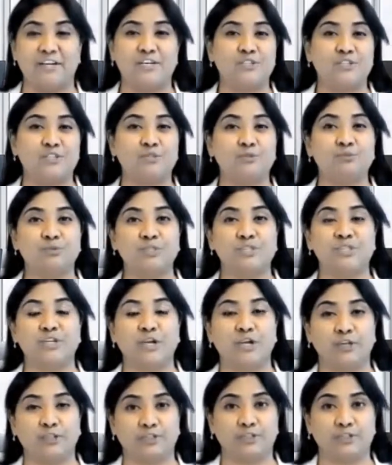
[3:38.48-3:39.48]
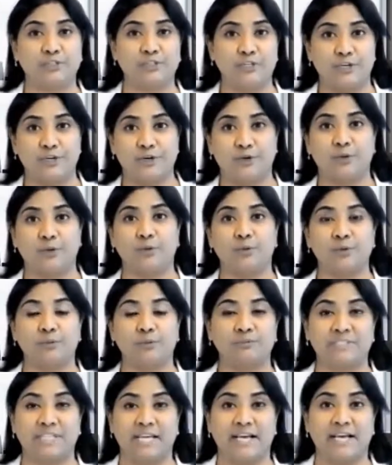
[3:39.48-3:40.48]
You would not know
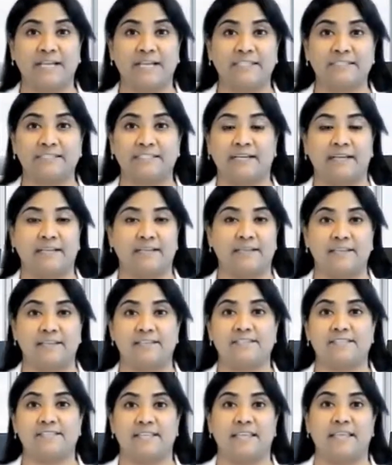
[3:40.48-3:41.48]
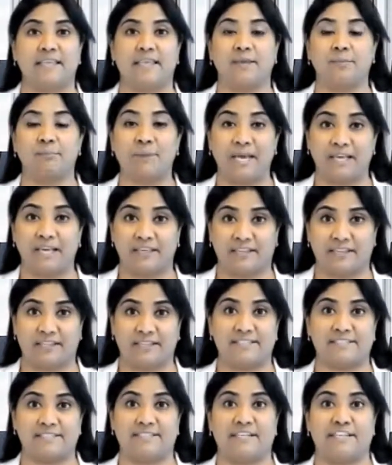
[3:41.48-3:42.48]
that unless a bank
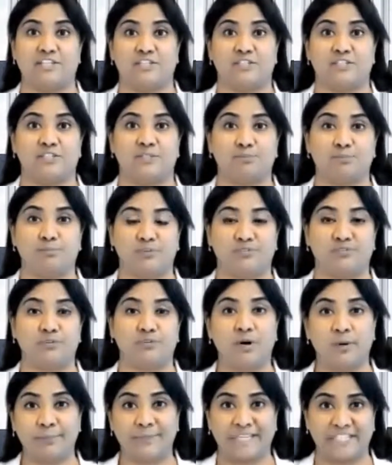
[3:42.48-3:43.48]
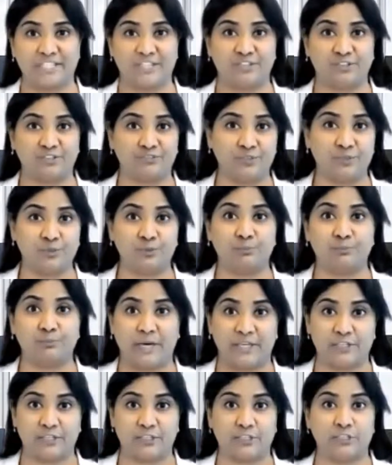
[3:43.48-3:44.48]
reconciliation is performed and reviewed
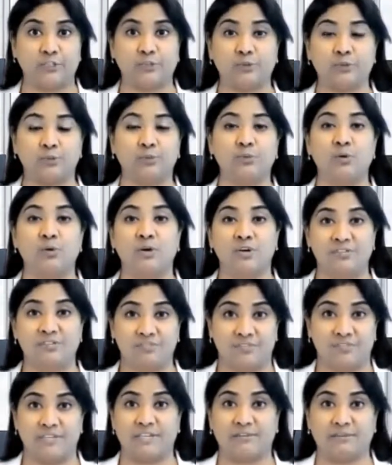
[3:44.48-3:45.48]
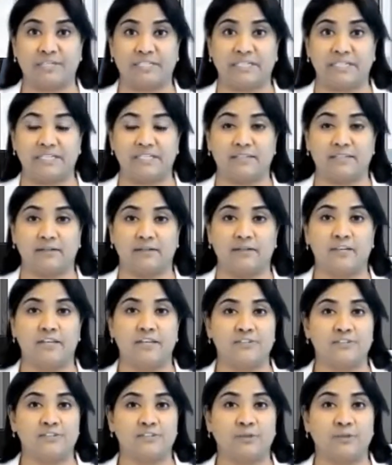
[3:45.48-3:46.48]
by you frequently.
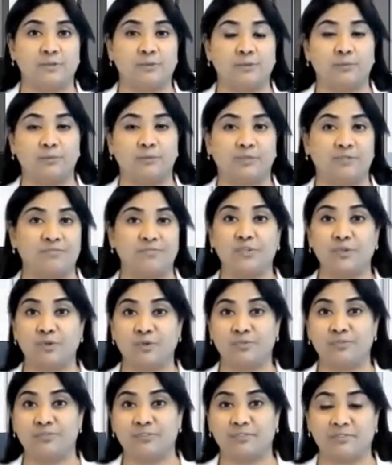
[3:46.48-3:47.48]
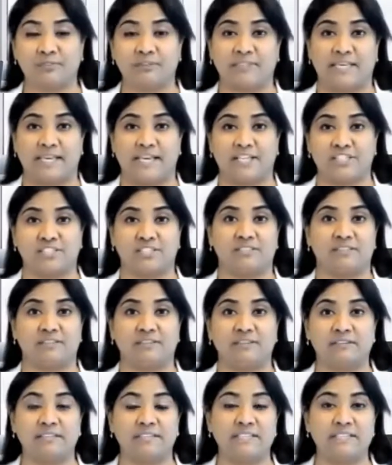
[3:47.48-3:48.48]
So if you don't catch it
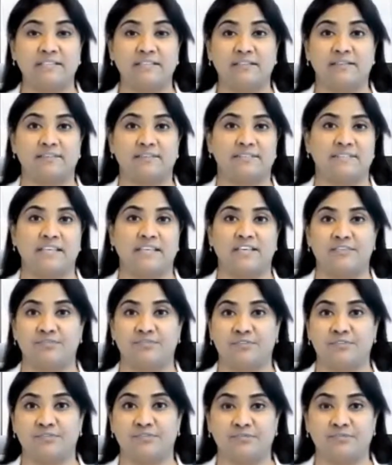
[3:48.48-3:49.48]
early, say if you